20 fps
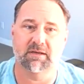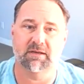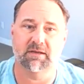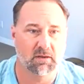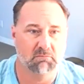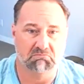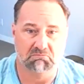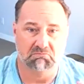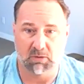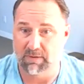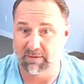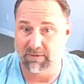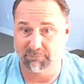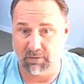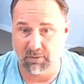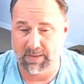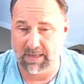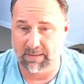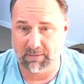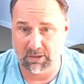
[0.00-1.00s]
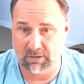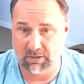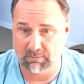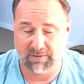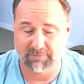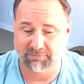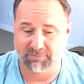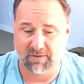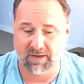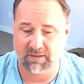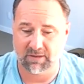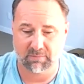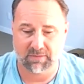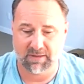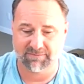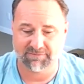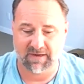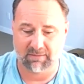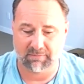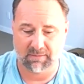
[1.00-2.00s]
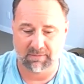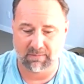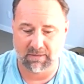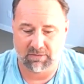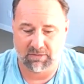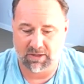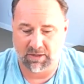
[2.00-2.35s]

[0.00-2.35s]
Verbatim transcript: could be a fur baby, could be a friend, could be a family member.